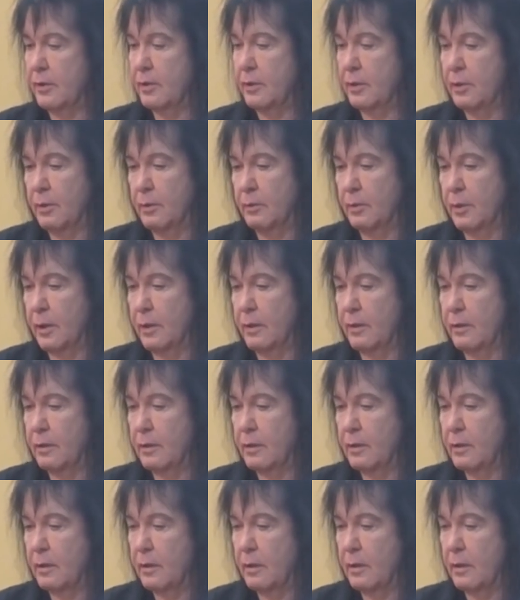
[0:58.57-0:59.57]
you know what?
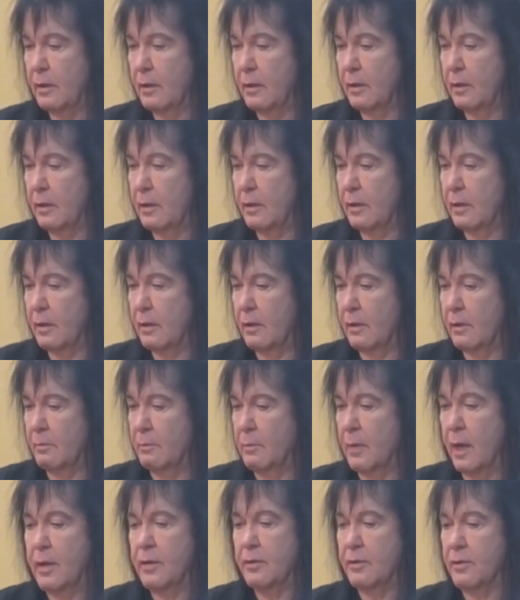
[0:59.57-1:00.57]

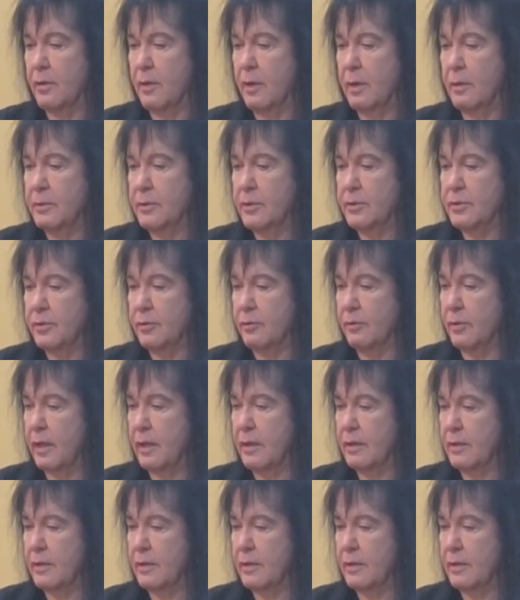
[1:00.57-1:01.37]
Mindcrime, as great as